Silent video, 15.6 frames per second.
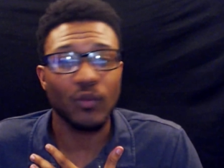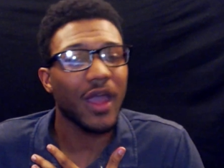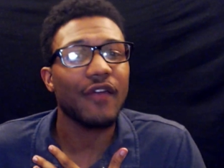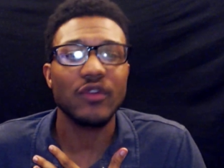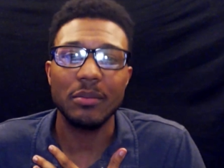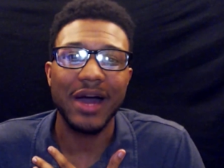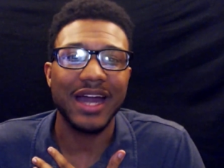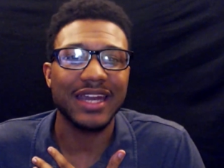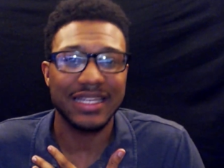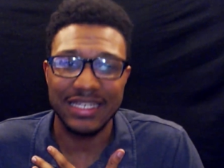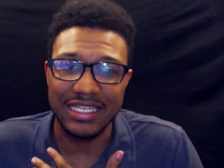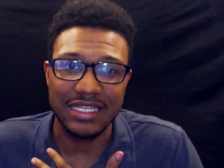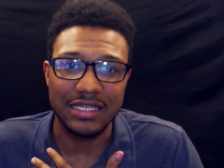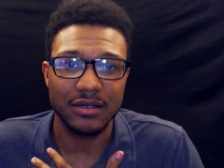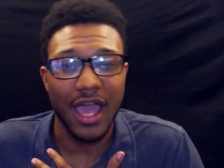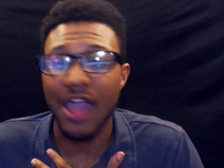everybody can
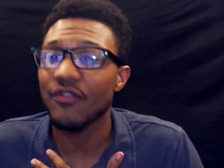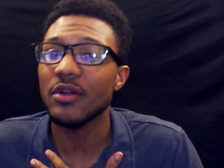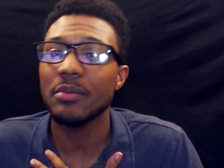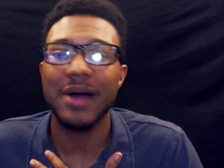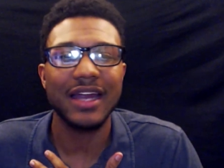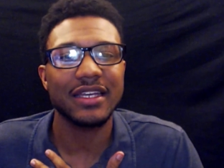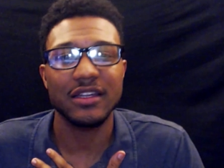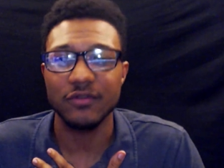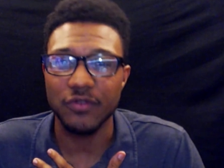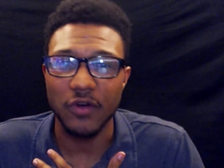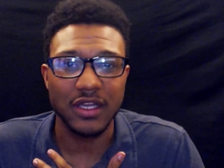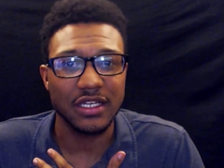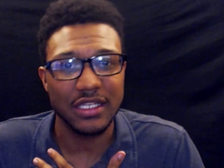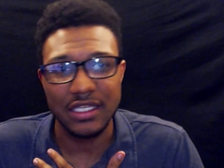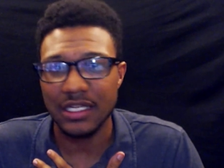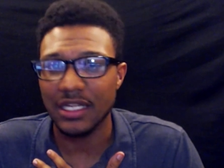eat. Everybody can
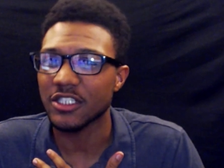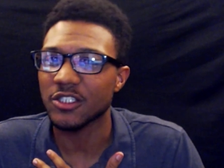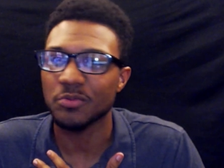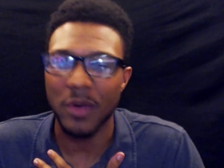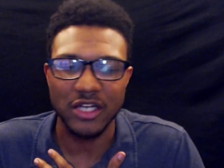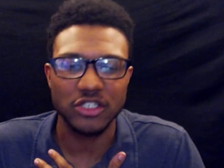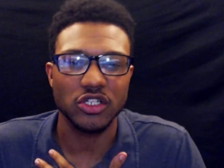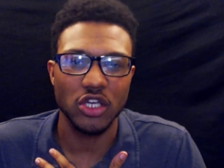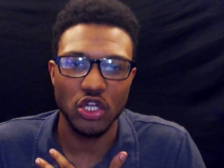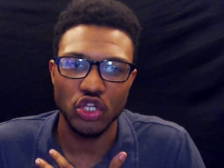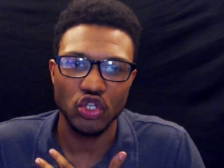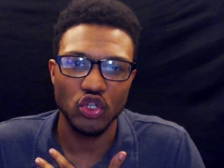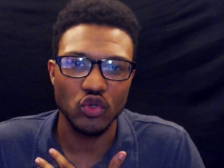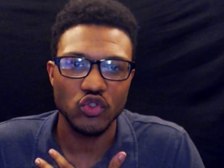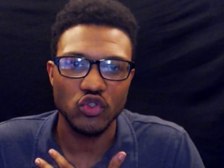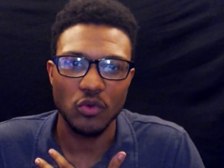fucking eat, especially on
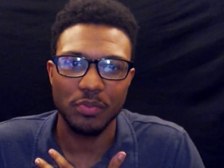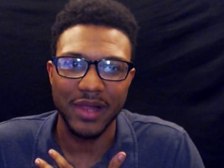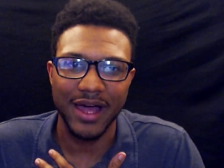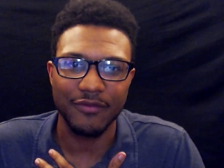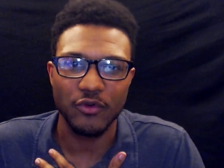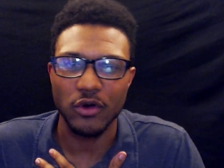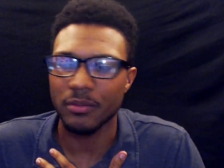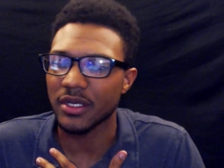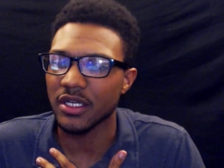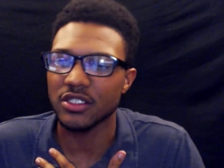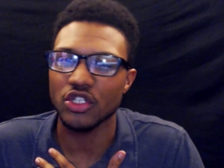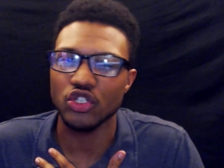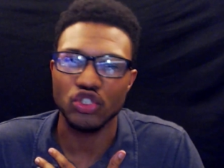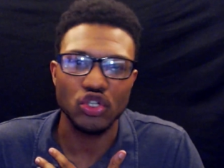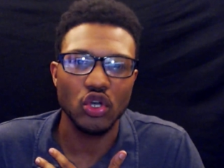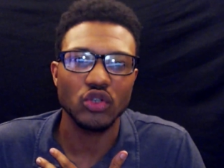the YouTube platform, because
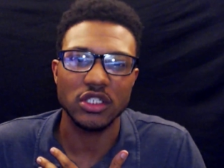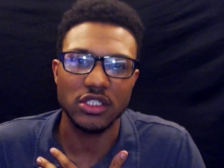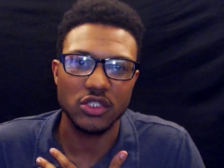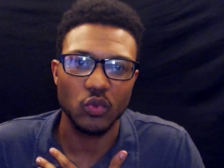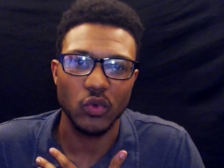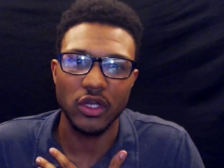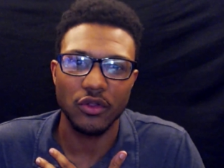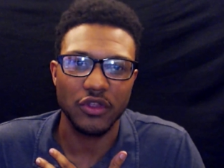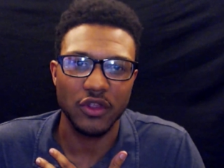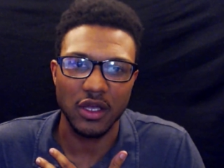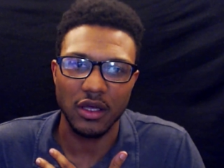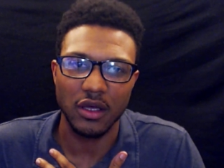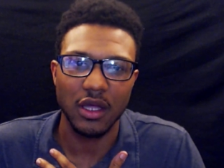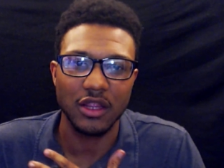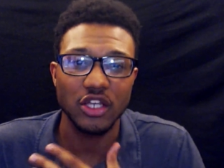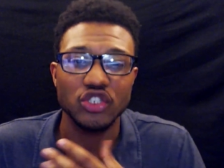there's no such real
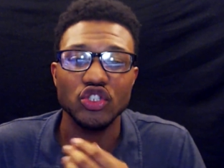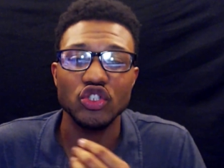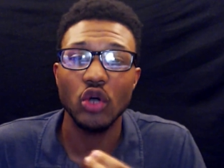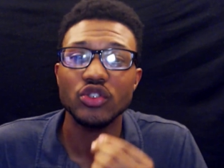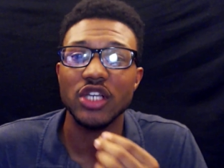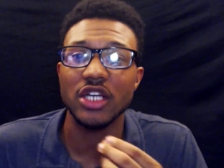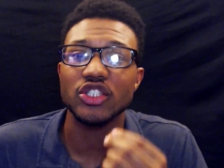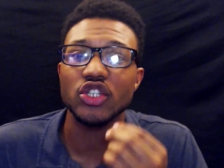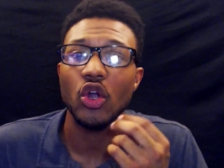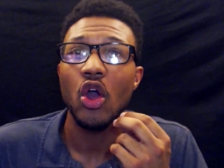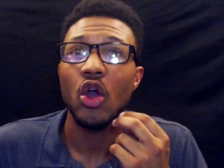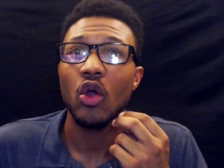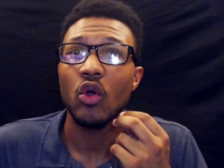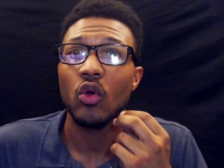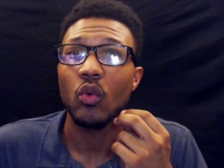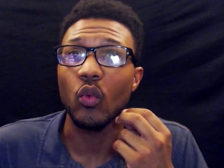thing. There's no such
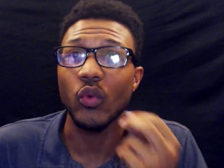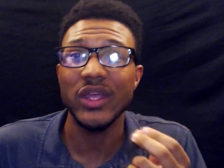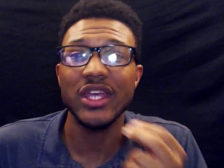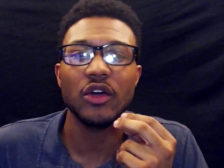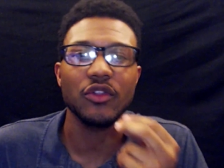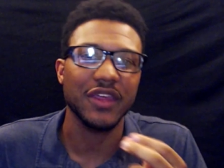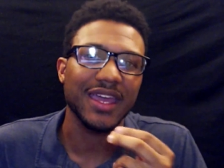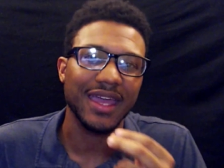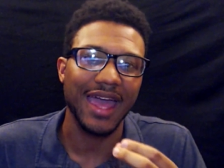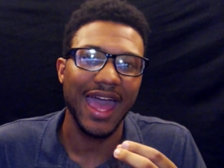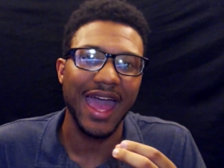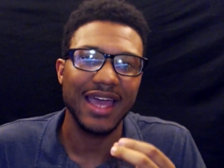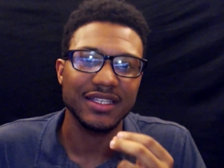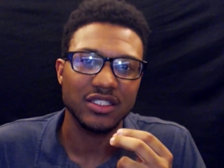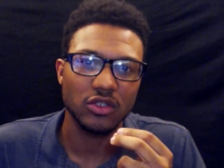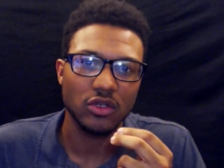real thing
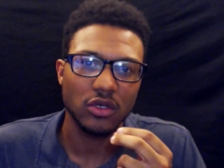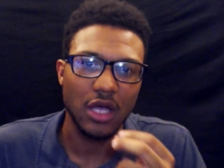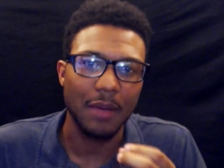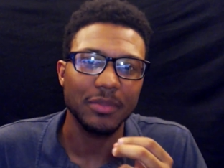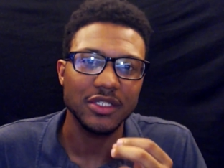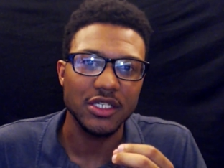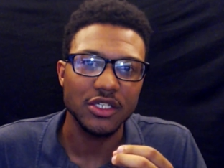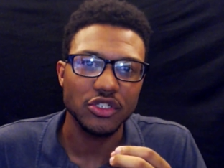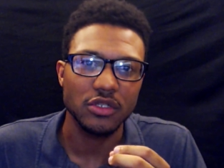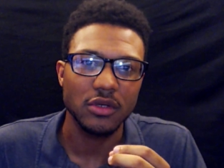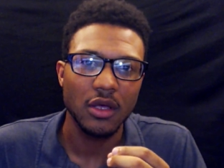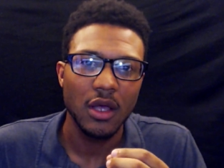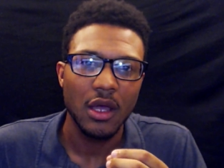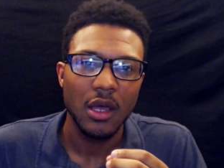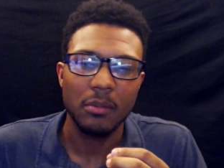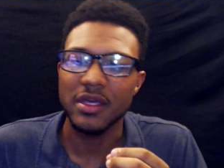as competition,
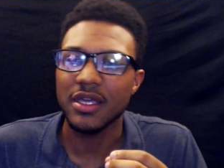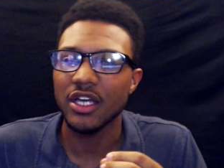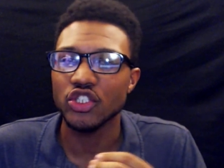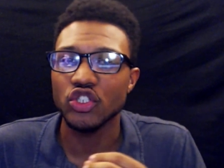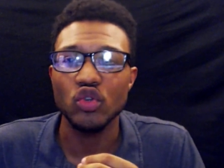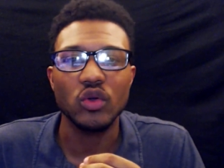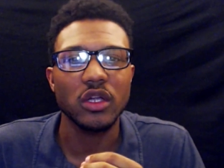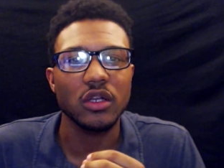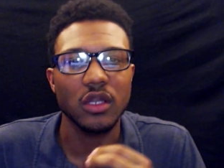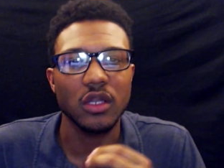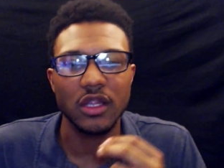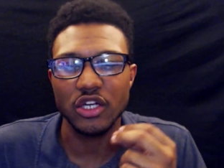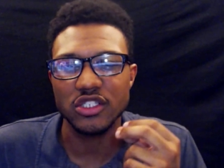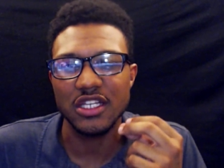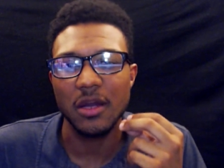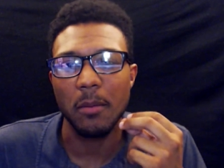because you can,
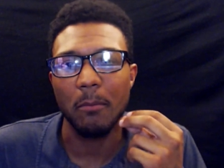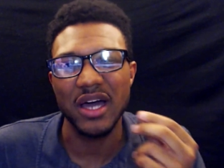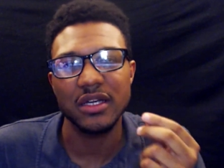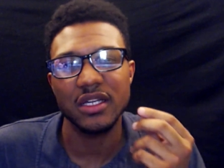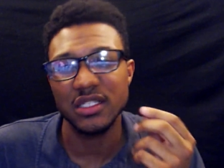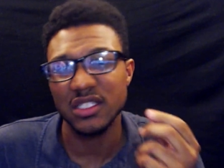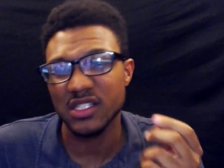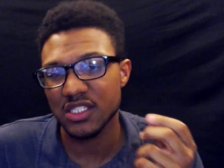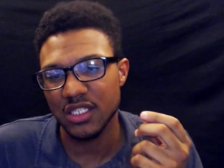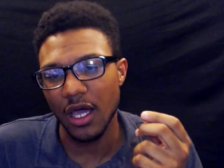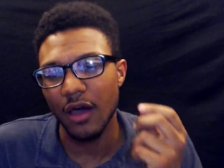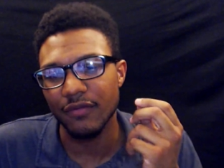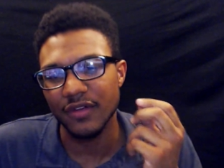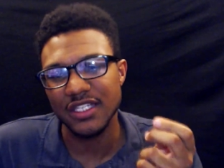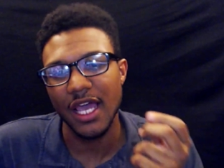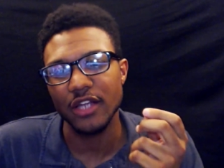there's an abundance
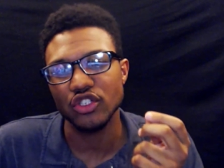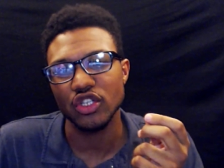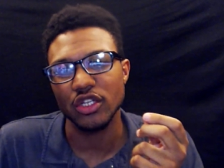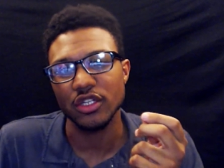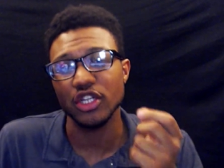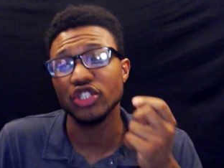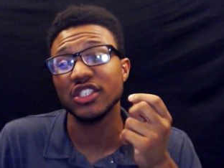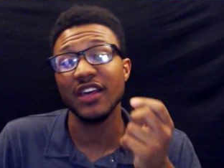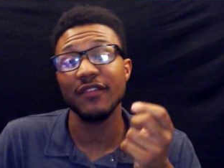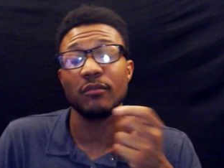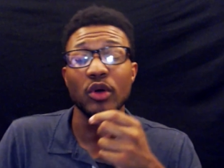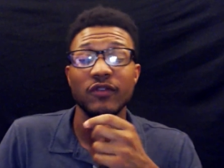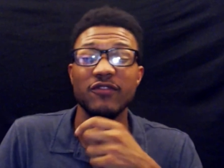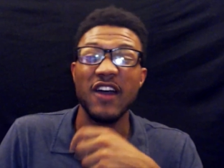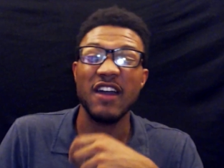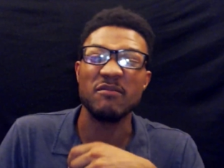of attention. There's
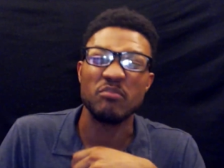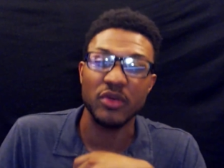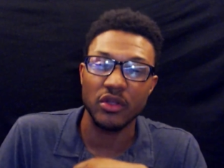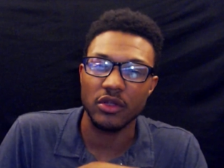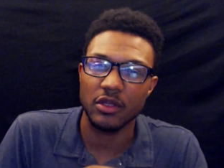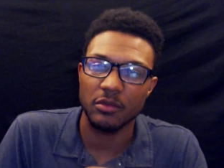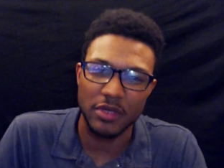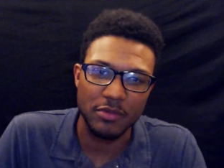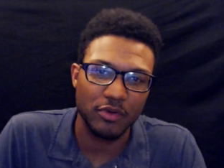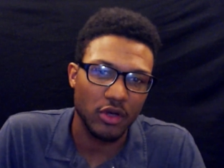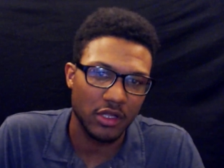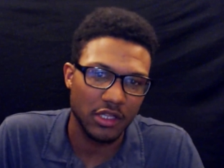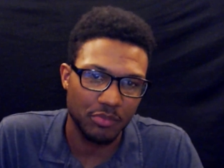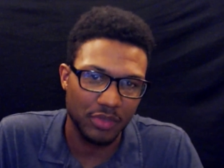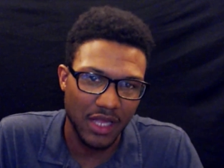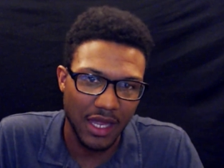7.5 billion people
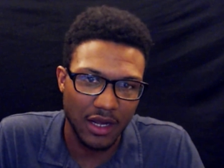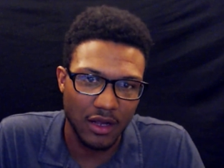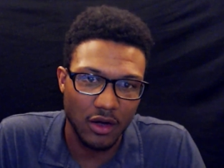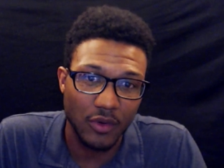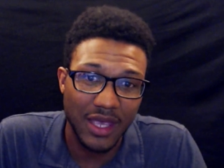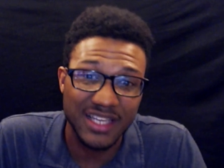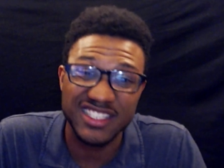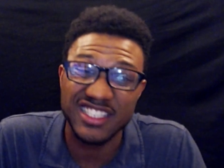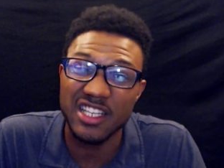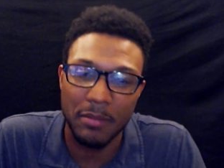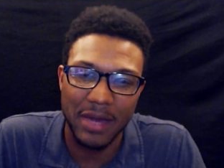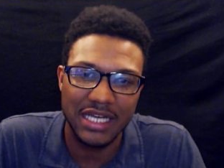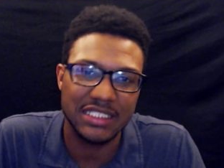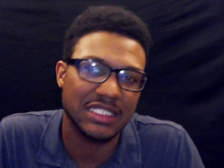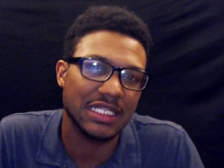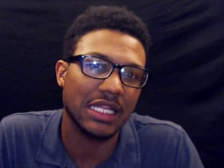on the planet, okay?
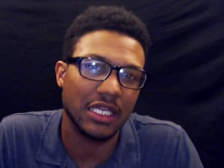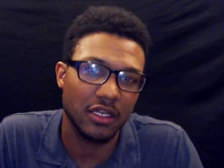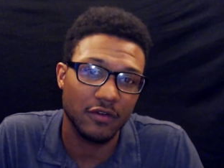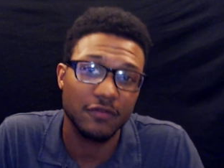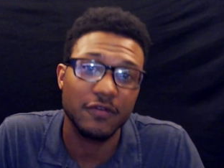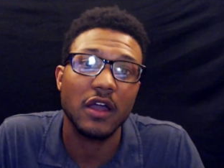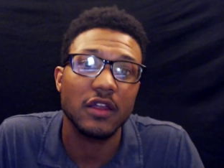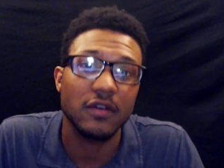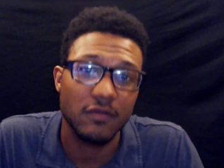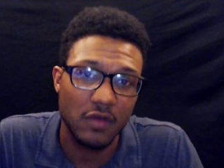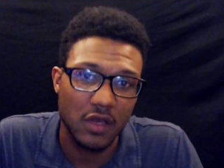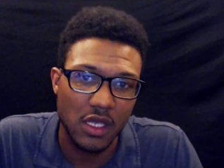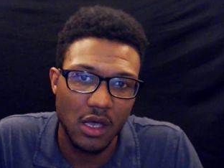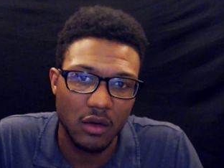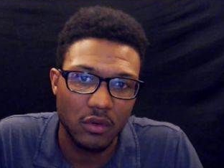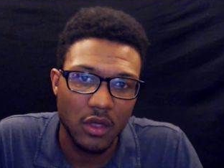Somebody's clicking a fucking
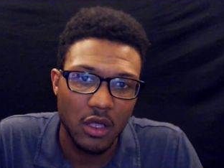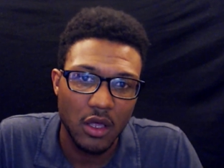video.